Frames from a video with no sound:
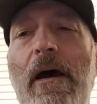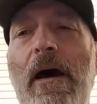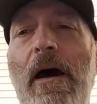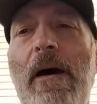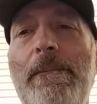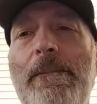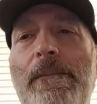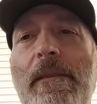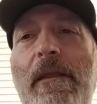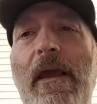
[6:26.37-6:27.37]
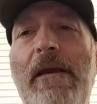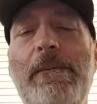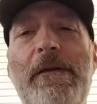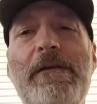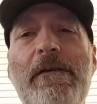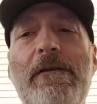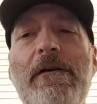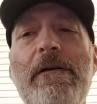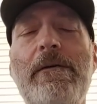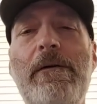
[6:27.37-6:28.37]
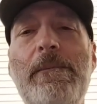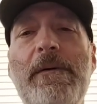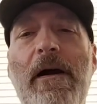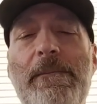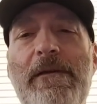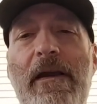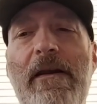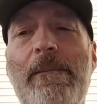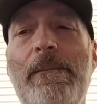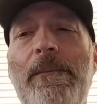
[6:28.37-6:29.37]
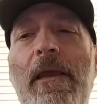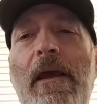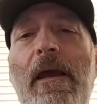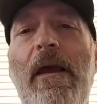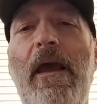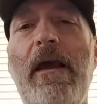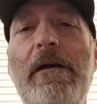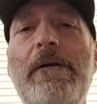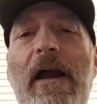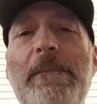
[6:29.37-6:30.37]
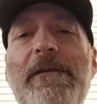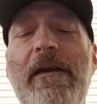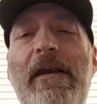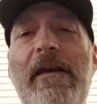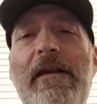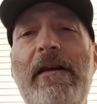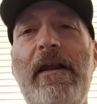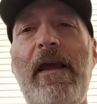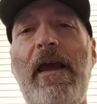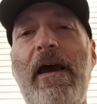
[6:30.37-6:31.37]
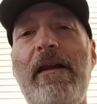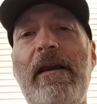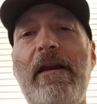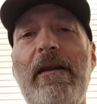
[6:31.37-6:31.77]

A resistor group comes in and grabs Akeem and